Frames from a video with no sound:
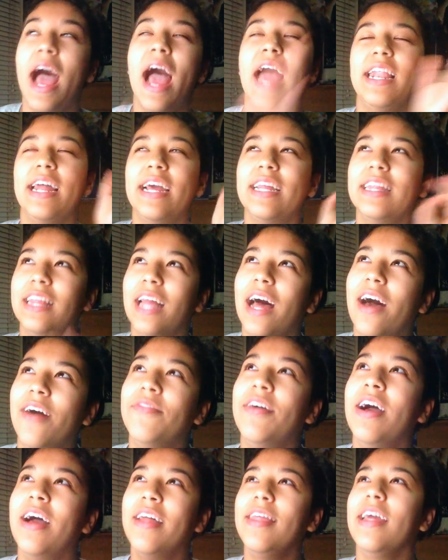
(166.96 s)
And I
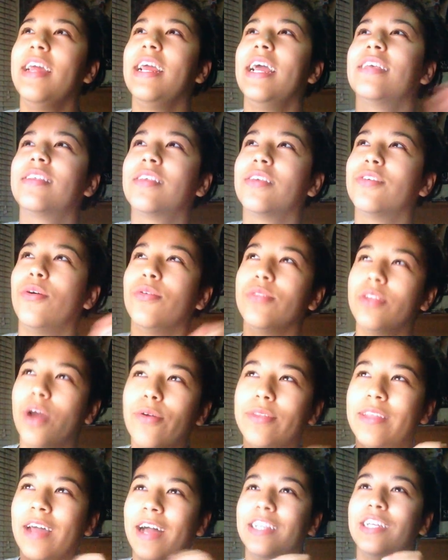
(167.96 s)
love that he has this whole no
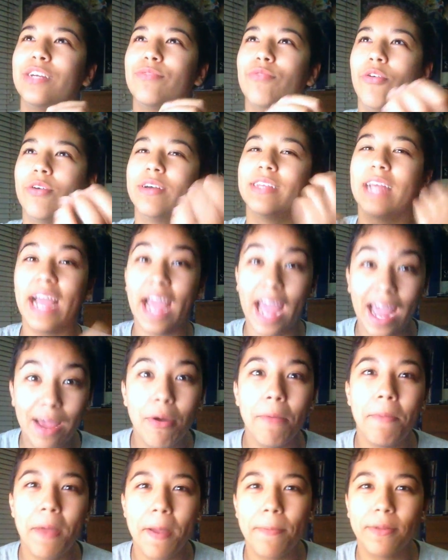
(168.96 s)
touching rule, because I hate
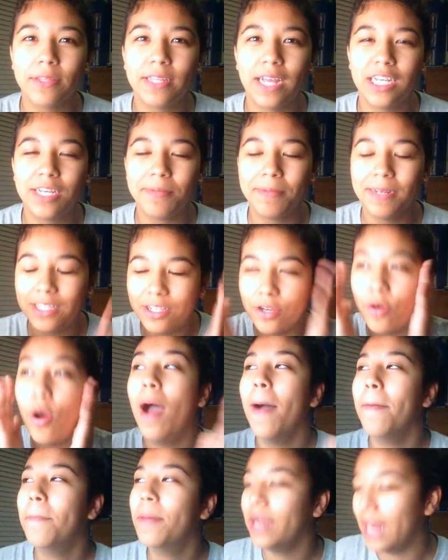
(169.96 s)
when people touch me too.
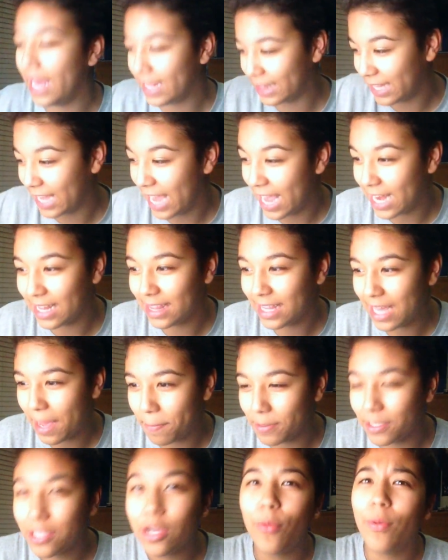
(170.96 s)
But at the end of the
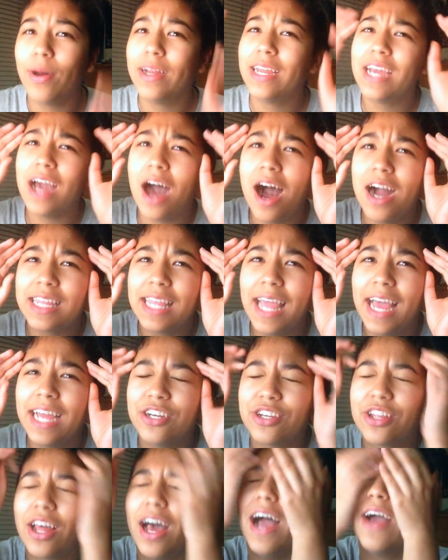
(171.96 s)
episode when he hugged
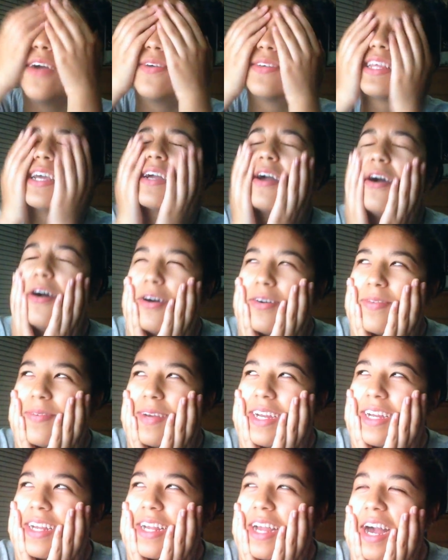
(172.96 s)
Angela, I was like, oh
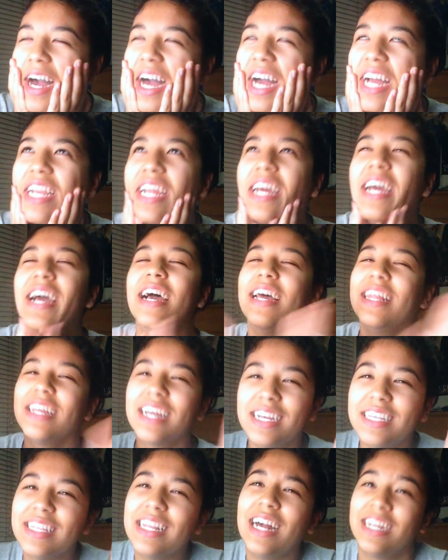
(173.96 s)
my god,
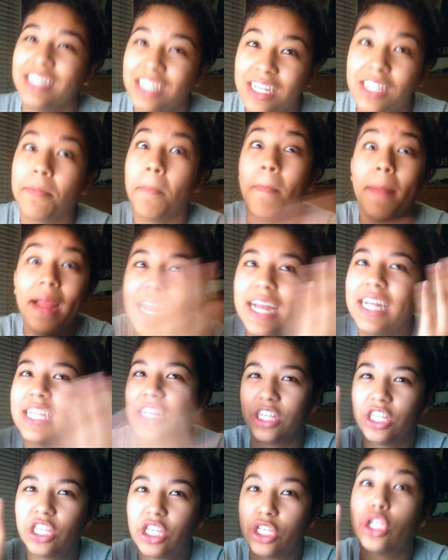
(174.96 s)
because that just
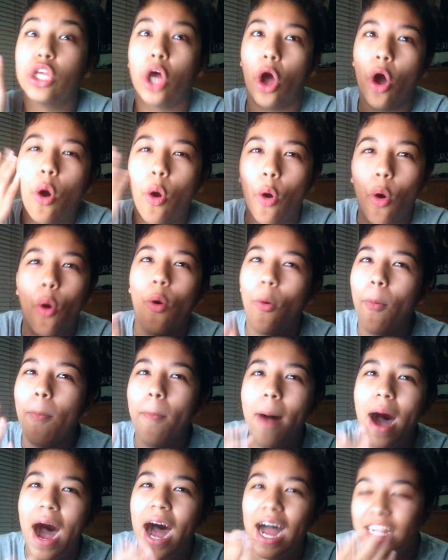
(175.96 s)
means so
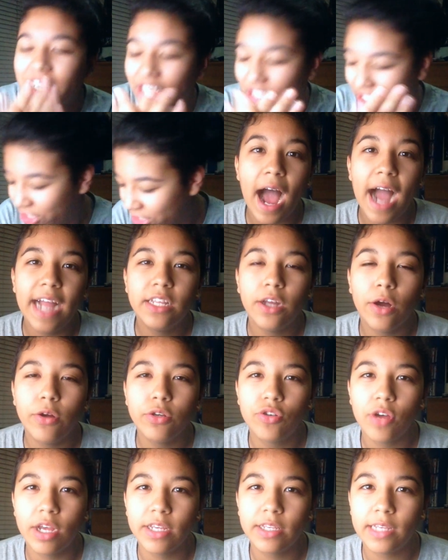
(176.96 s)
much. I don't
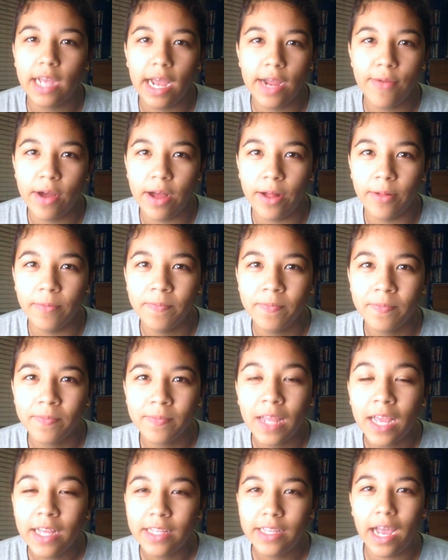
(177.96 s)
trust Tyrell.
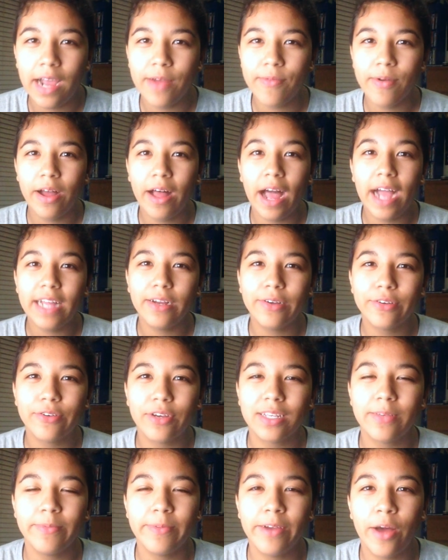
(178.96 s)
I don't
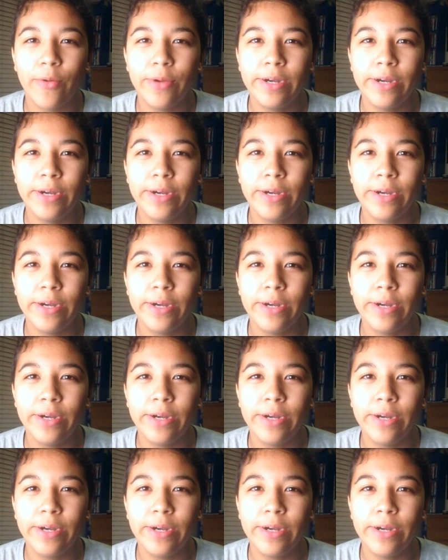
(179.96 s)
trust him at all.